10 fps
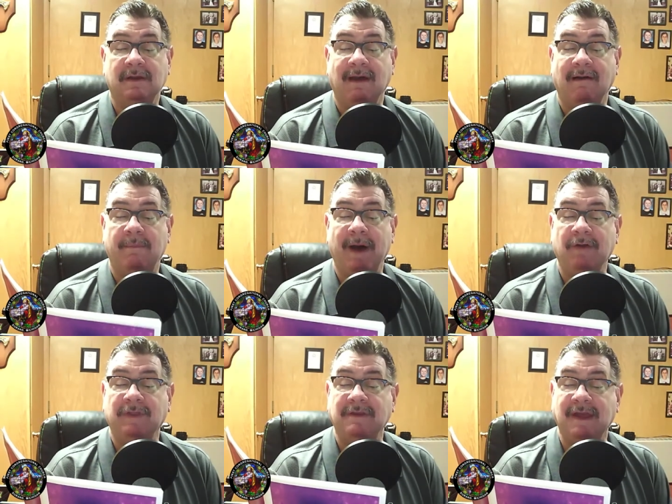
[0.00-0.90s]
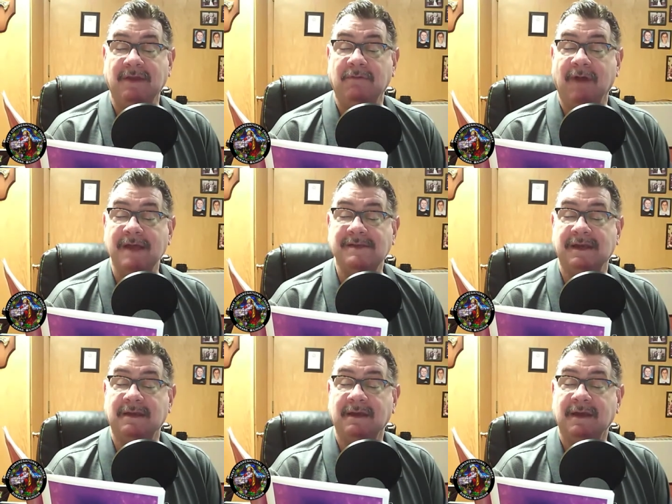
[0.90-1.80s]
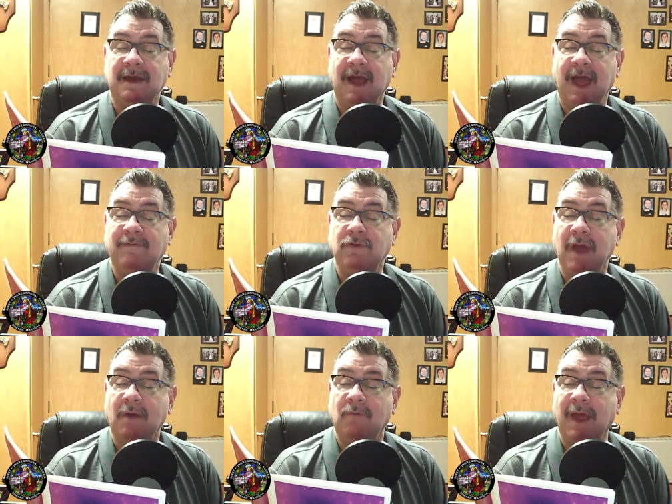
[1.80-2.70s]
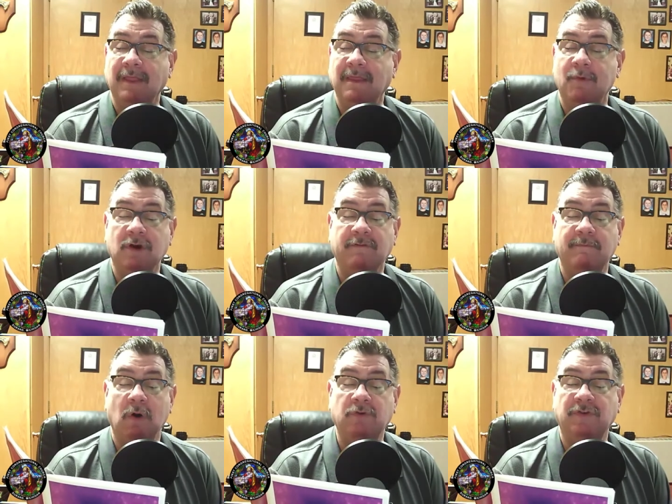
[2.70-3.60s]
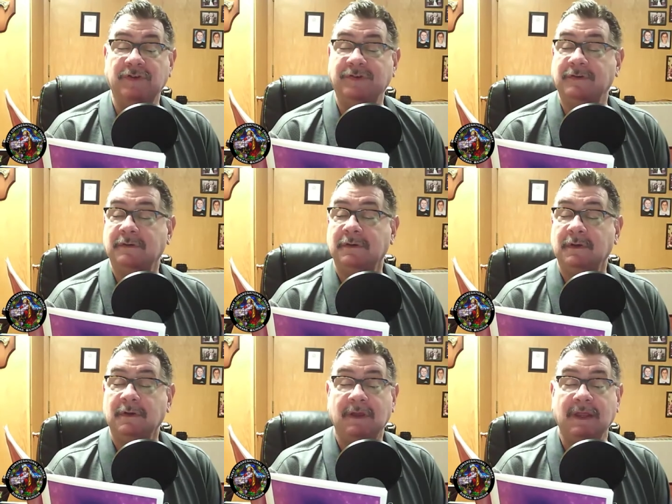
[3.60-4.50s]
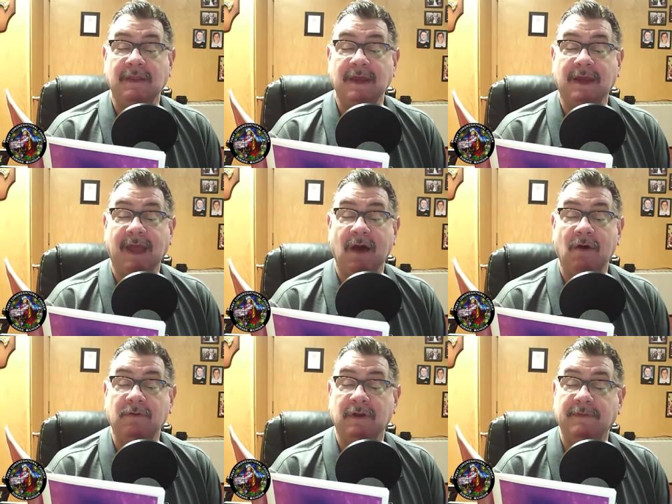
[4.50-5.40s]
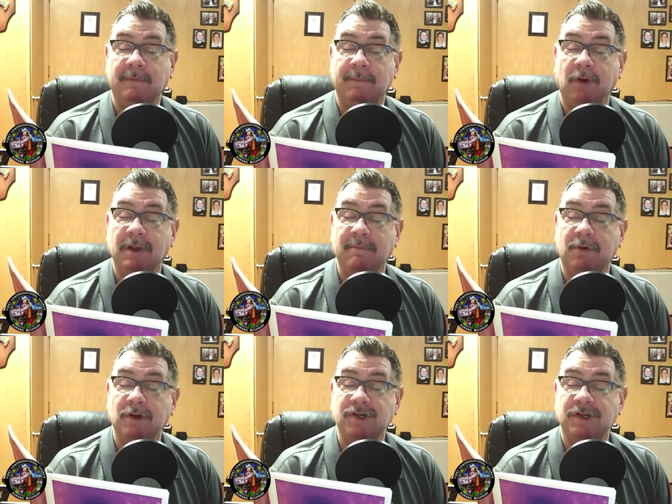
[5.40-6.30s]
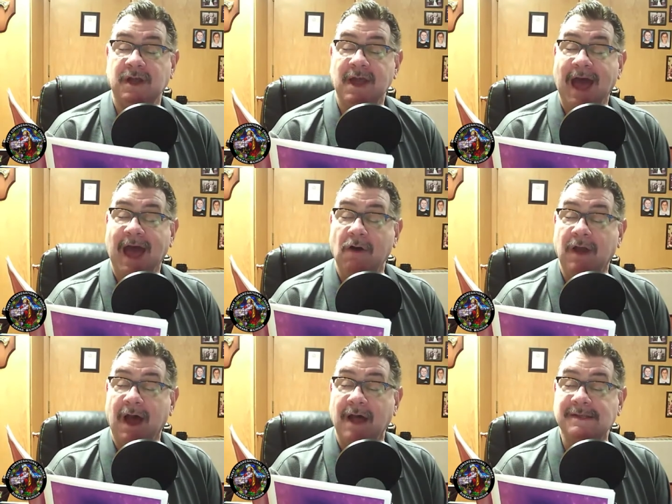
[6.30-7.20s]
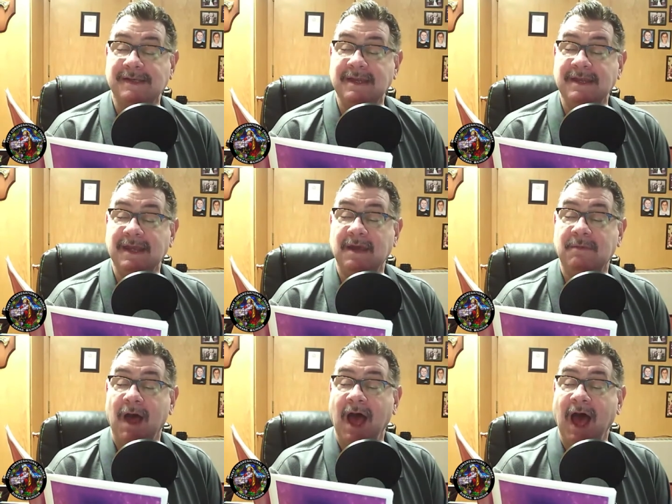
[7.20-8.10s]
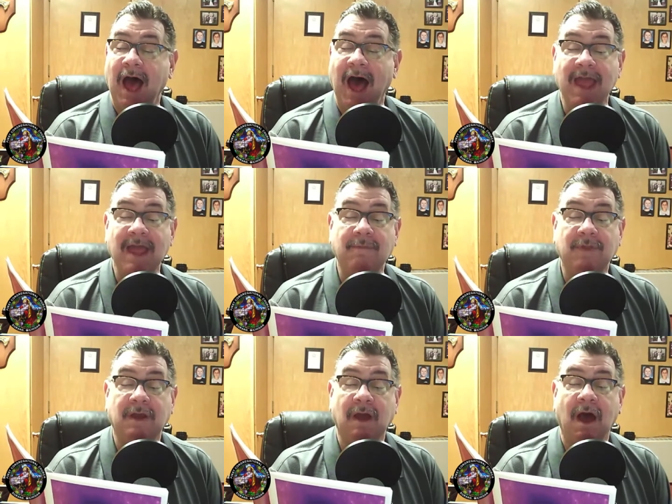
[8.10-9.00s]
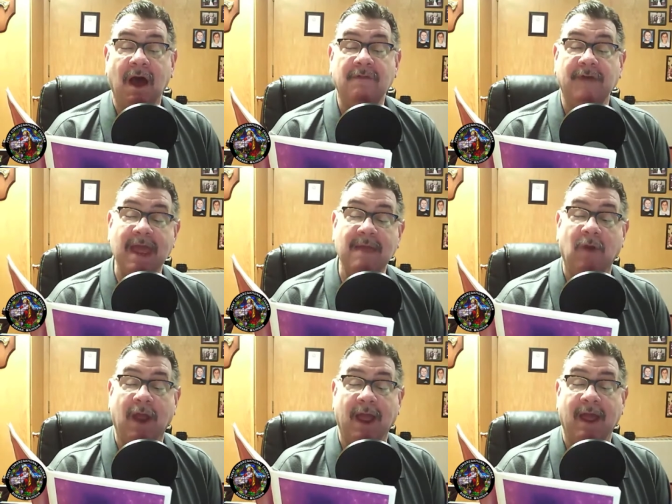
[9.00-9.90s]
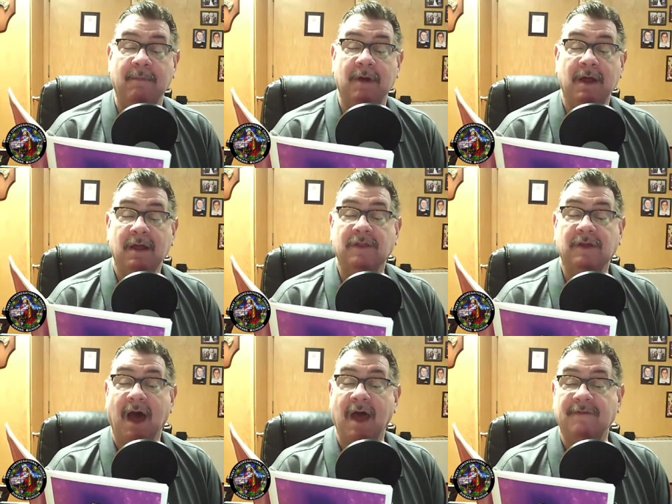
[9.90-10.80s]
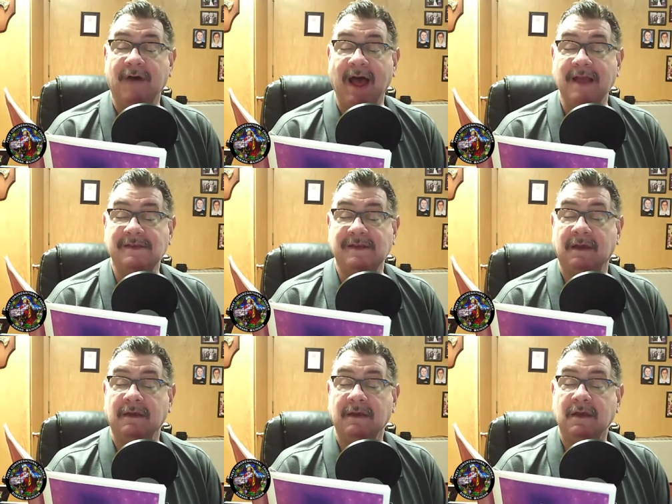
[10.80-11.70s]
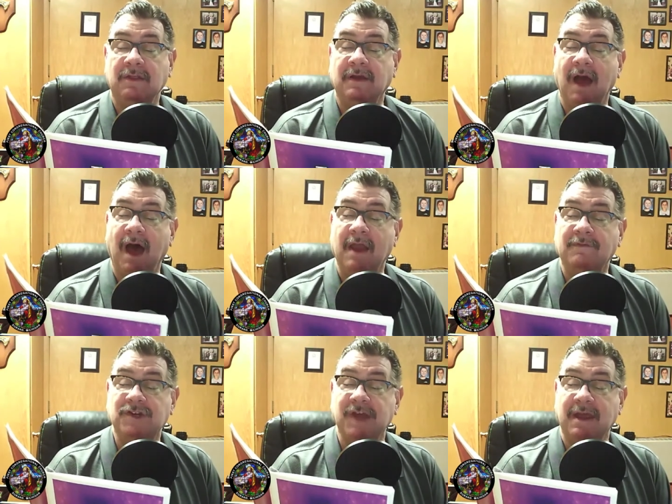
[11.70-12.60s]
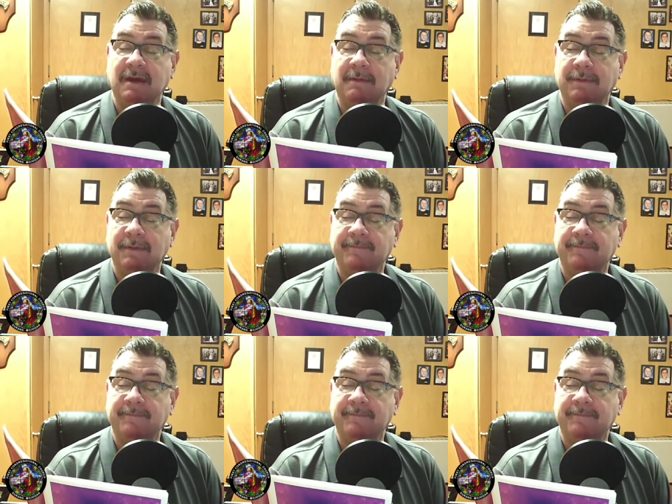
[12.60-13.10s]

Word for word: Now, about the dead rising, have you not read the book of Moses in the account of the burning bush? How God said to him, I am the God of Abraham, the God of Isaac, the God of Jacob.